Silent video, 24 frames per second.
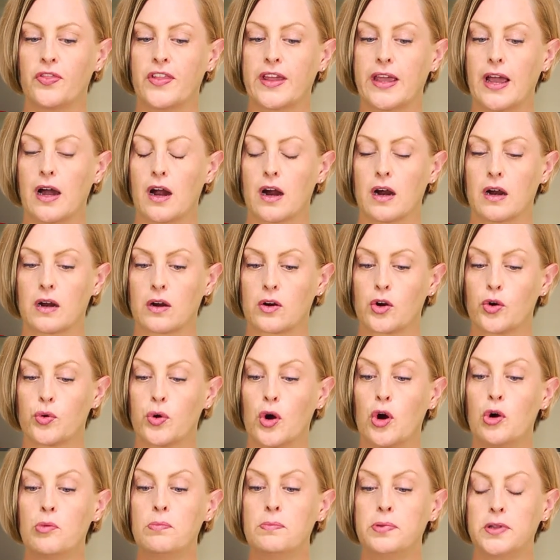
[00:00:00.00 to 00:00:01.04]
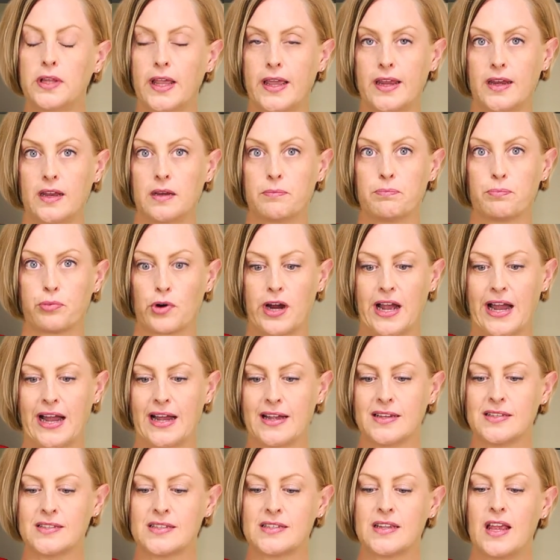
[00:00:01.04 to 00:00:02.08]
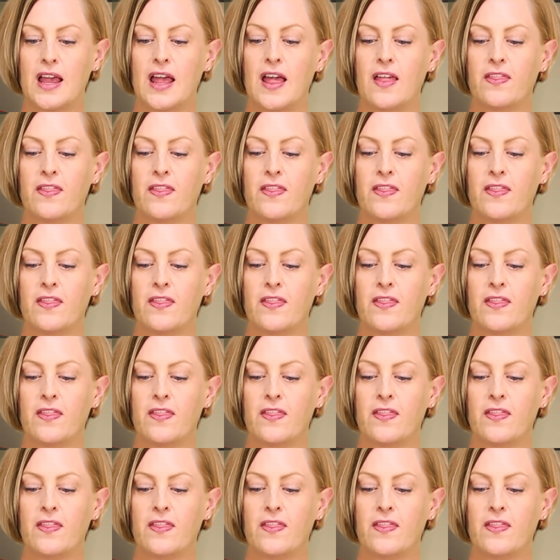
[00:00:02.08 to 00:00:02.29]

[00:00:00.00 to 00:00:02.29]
They are chrome-plated brass.